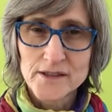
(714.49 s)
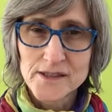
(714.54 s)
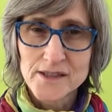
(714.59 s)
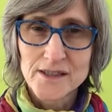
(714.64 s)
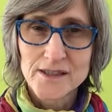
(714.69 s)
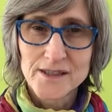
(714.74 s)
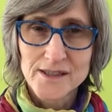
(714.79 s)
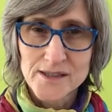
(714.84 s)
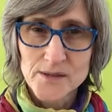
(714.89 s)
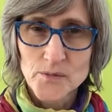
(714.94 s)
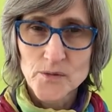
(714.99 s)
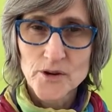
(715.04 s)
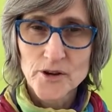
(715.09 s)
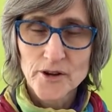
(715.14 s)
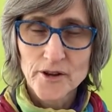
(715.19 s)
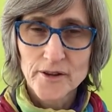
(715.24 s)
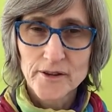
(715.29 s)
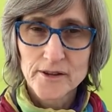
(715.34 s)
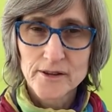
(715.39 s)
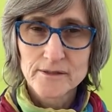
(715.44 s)
in this
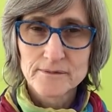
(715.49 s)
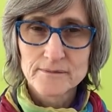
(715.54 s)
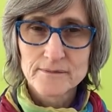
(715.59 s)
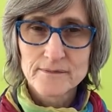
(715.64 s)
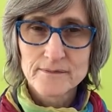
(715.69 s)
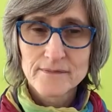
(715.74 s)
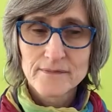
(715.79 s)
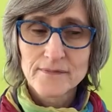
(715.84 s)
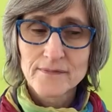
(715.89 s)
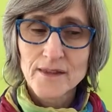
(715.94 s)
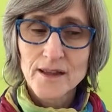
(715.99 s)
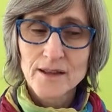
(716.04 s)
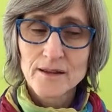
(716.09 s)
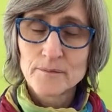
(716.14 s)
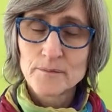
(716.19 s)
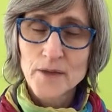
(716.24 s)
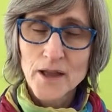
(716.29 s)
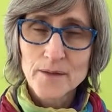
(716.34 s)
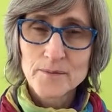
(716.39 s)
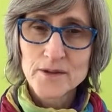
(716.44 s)
world.
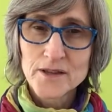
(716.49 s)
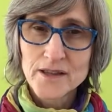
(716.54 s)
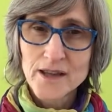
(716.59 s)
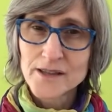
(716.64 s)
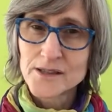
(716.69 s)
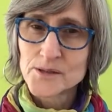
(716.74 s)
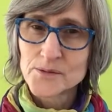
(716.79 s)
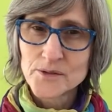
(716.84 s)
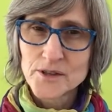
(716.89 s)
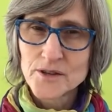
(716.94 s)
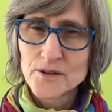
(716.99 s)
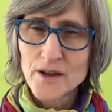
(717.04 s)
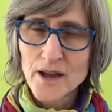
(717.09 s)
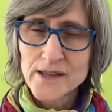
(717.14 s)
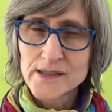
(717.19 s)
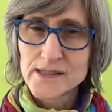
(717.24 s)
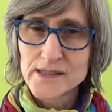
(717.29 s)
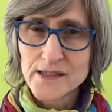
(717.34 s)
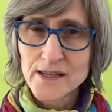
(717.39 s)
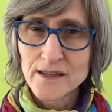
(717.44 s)
Maybe that's what you
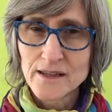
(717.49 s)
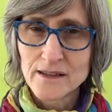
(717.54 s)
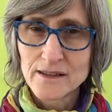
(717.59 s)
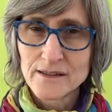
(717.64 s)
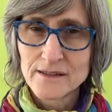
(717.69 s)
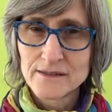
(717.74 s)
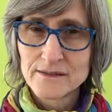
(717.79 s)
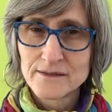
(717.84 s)
guys need.